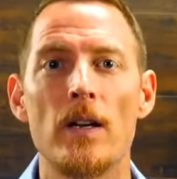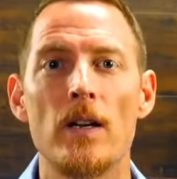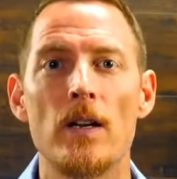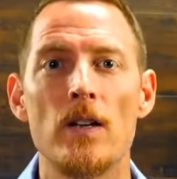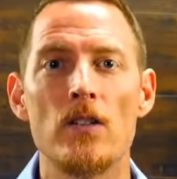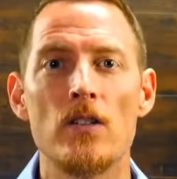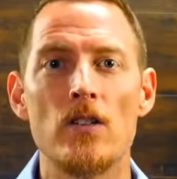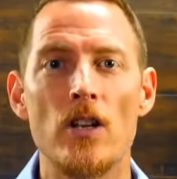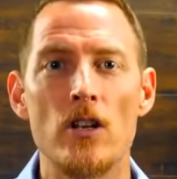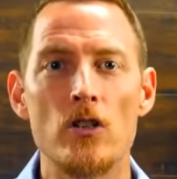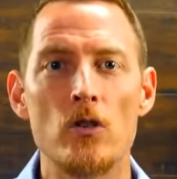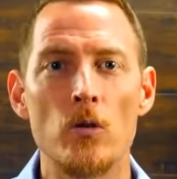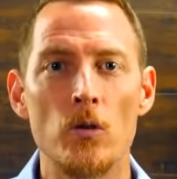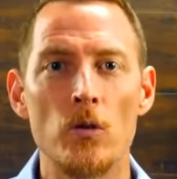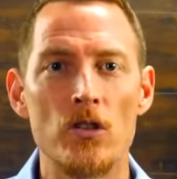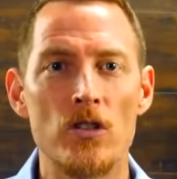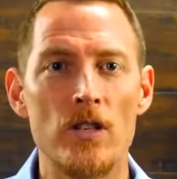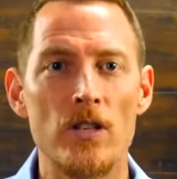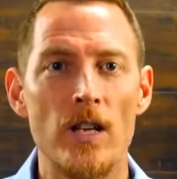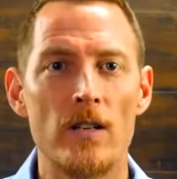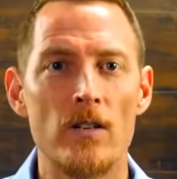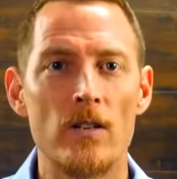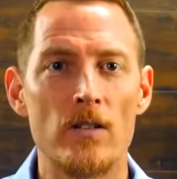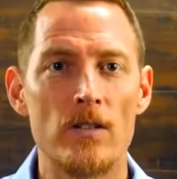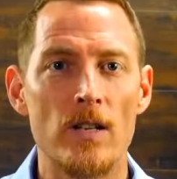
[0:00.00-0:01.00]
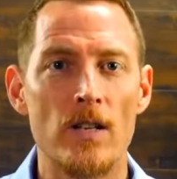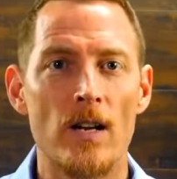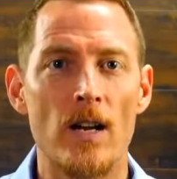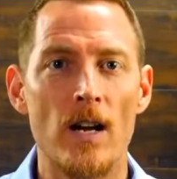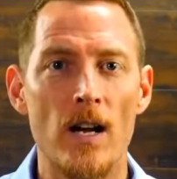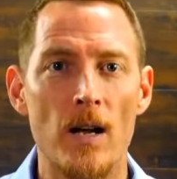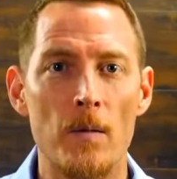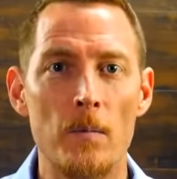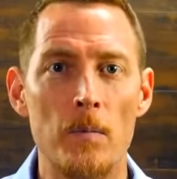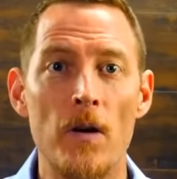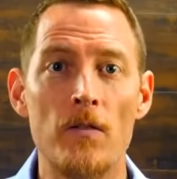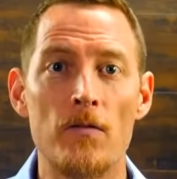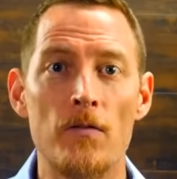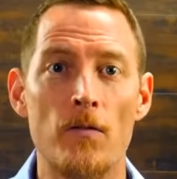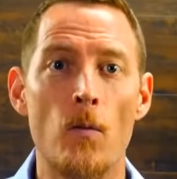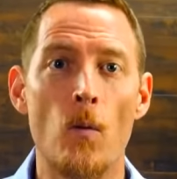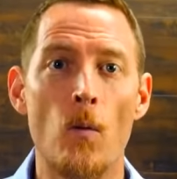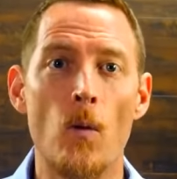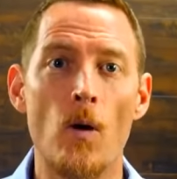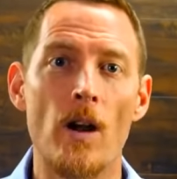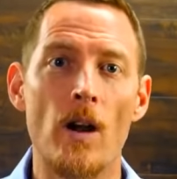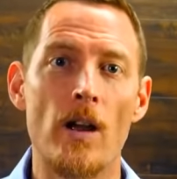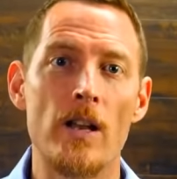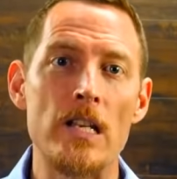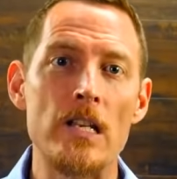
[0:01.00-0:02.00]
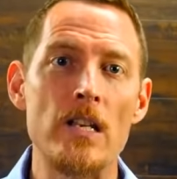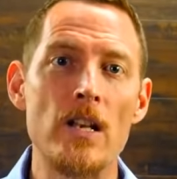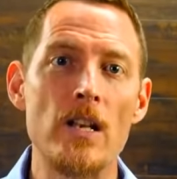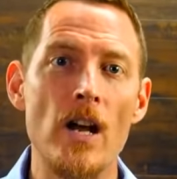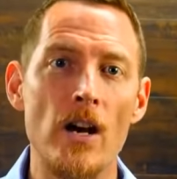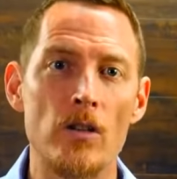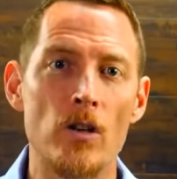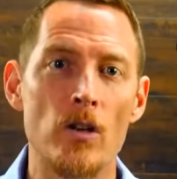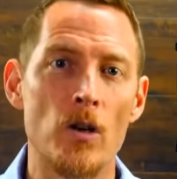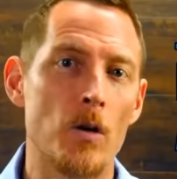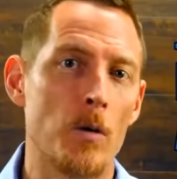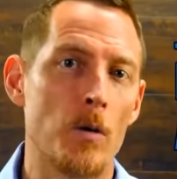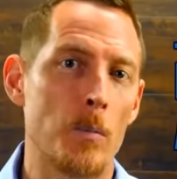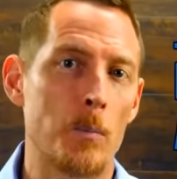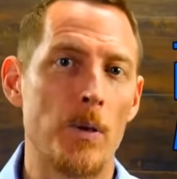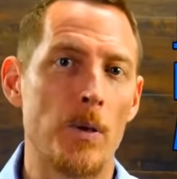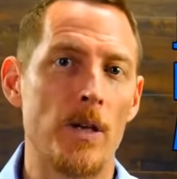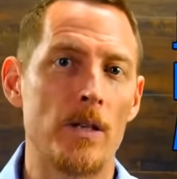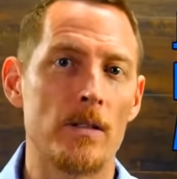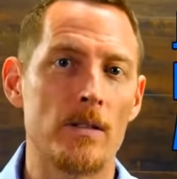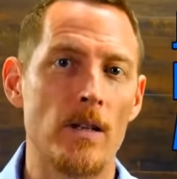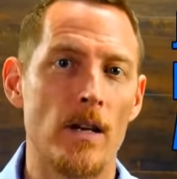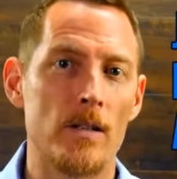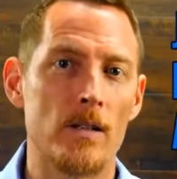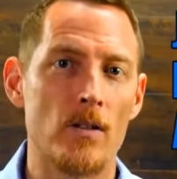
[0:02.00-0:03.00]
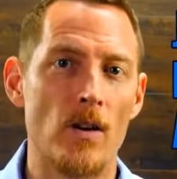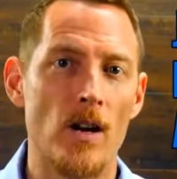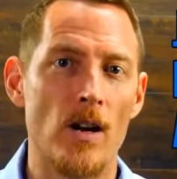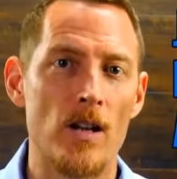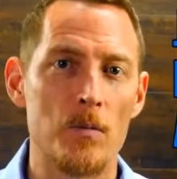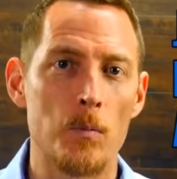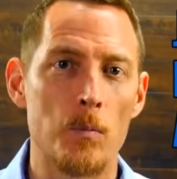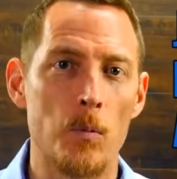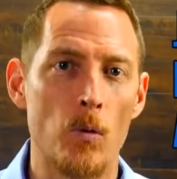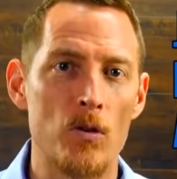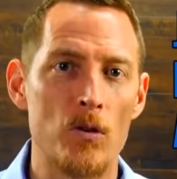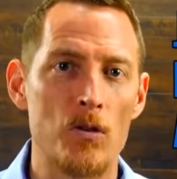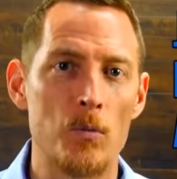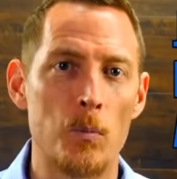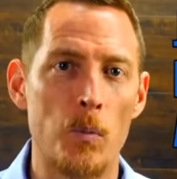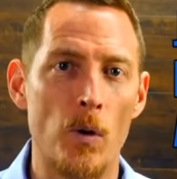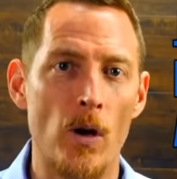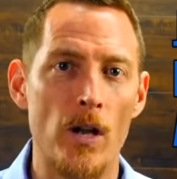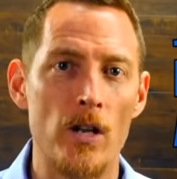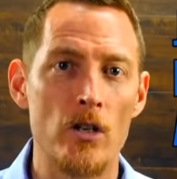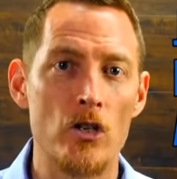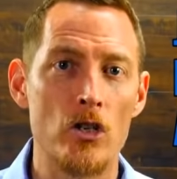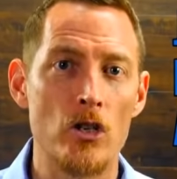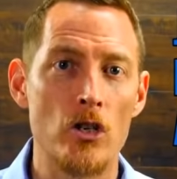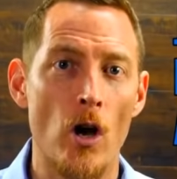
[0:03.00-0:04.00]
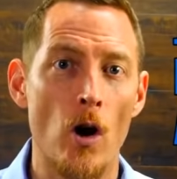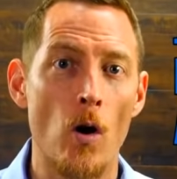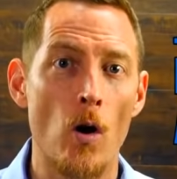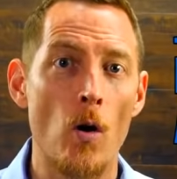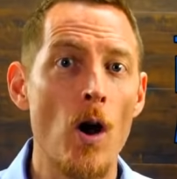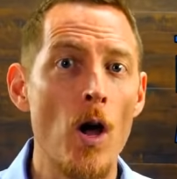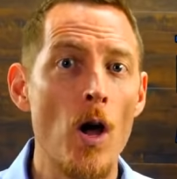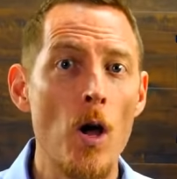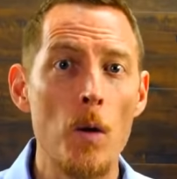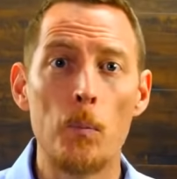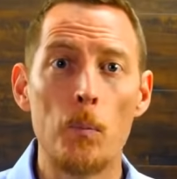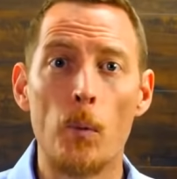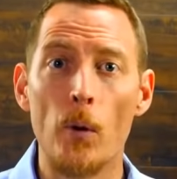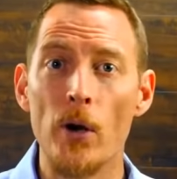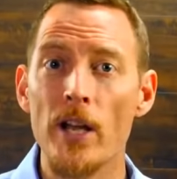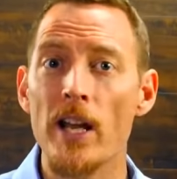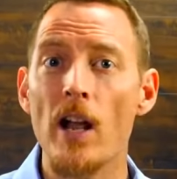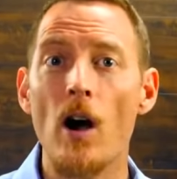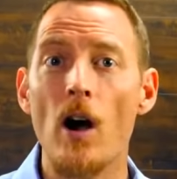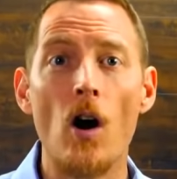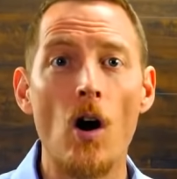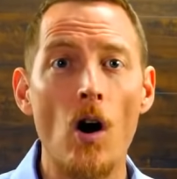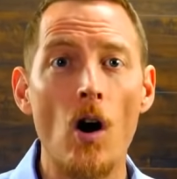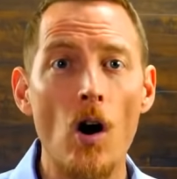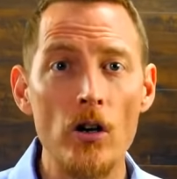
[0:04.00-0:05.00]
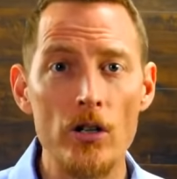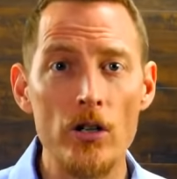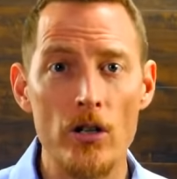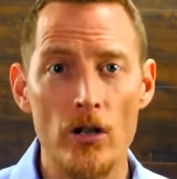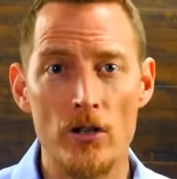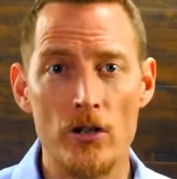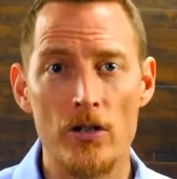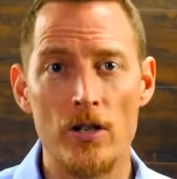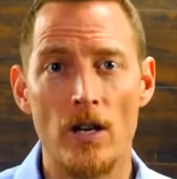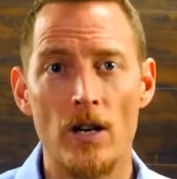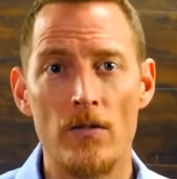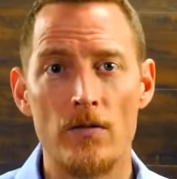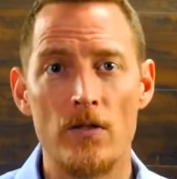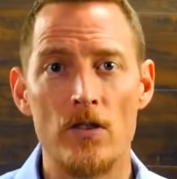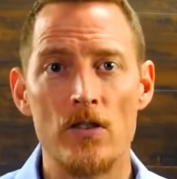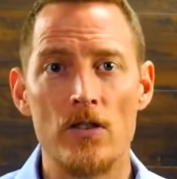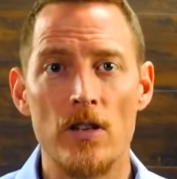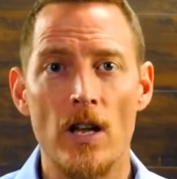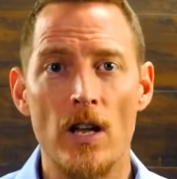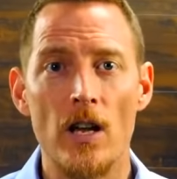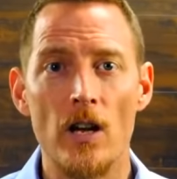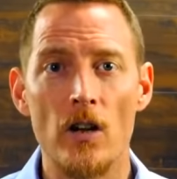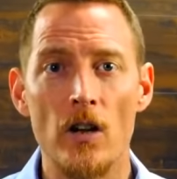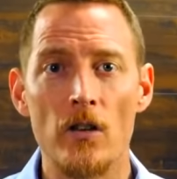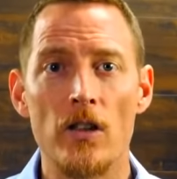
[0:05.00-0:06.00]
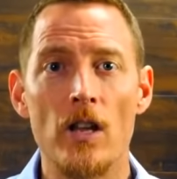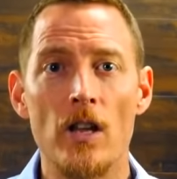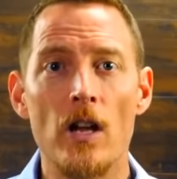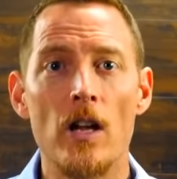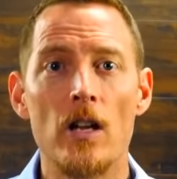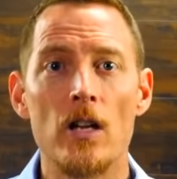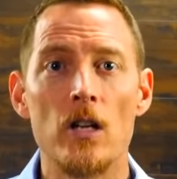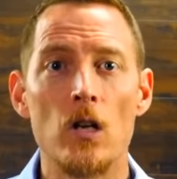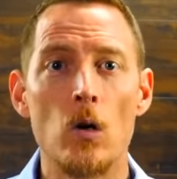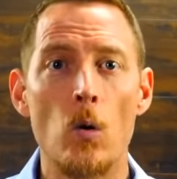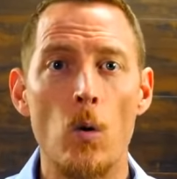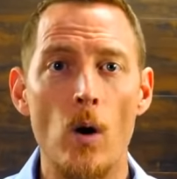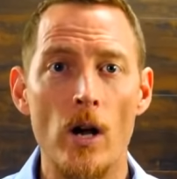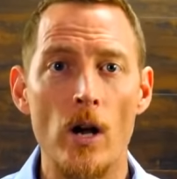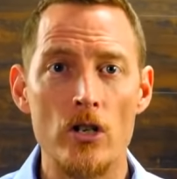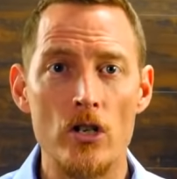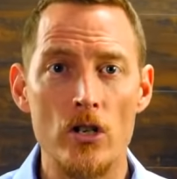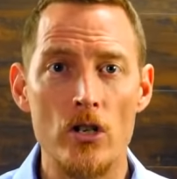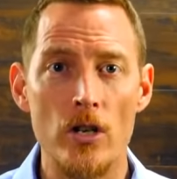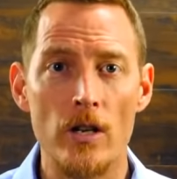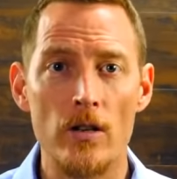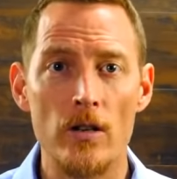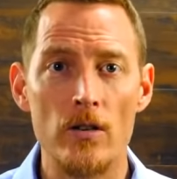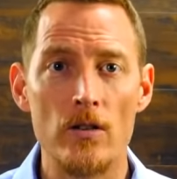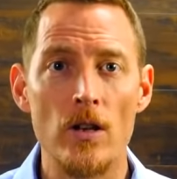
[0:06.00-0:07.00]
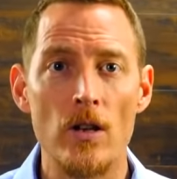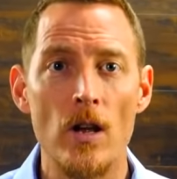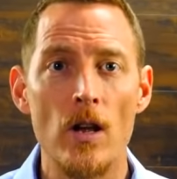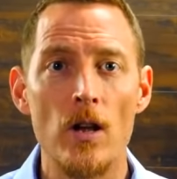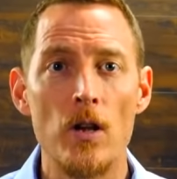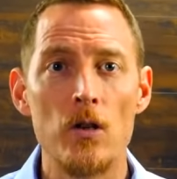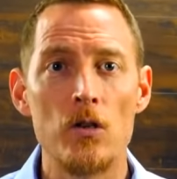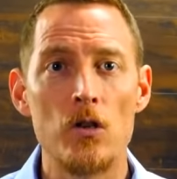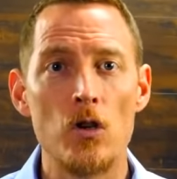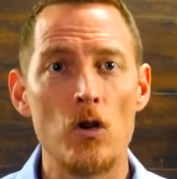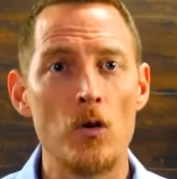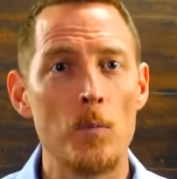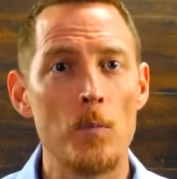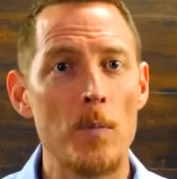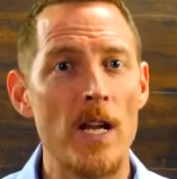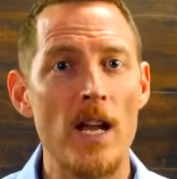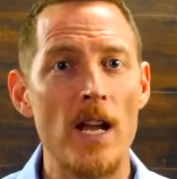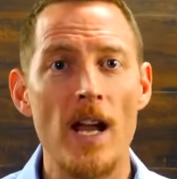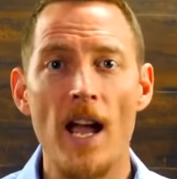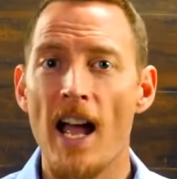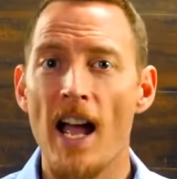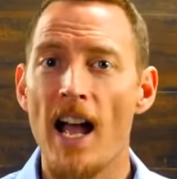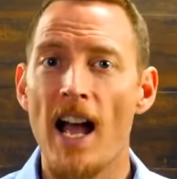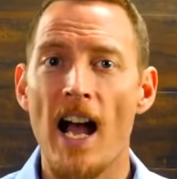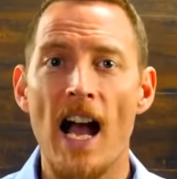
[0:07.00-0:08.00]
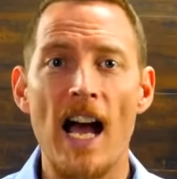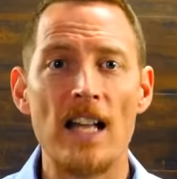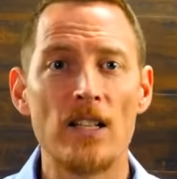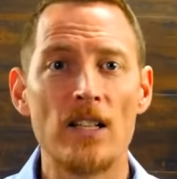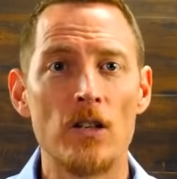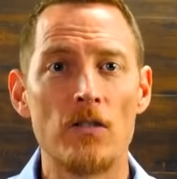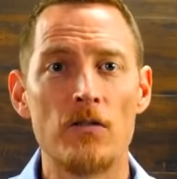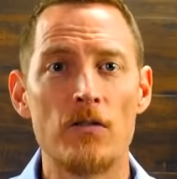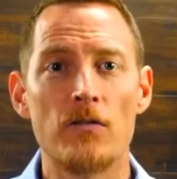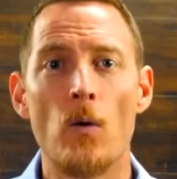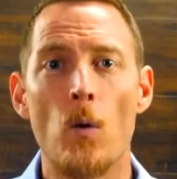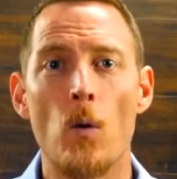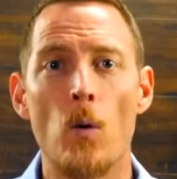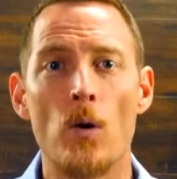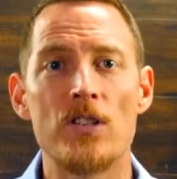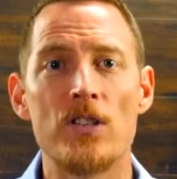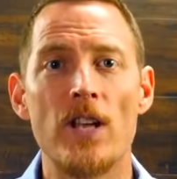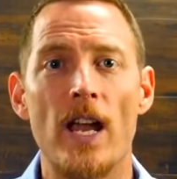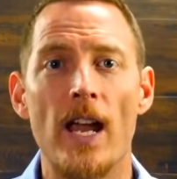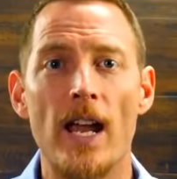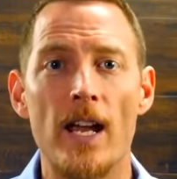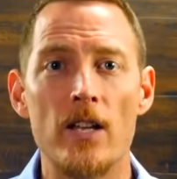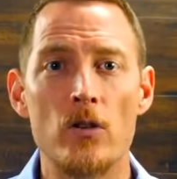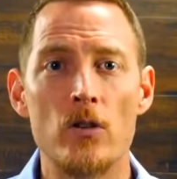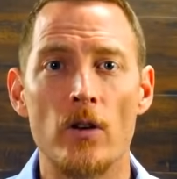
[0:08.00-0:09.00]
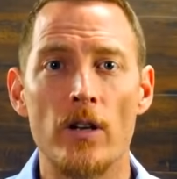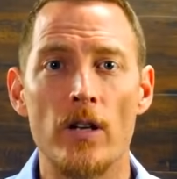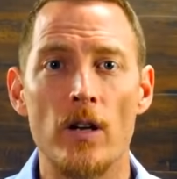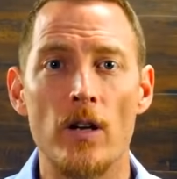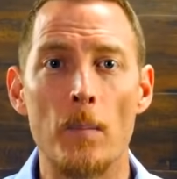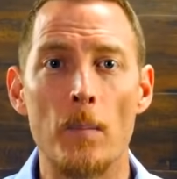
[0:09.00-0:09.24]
Central Standard Time for another Pick Dr. Osborne's Brain show. Bring all your toughest health questions to me. I look forward to answering them.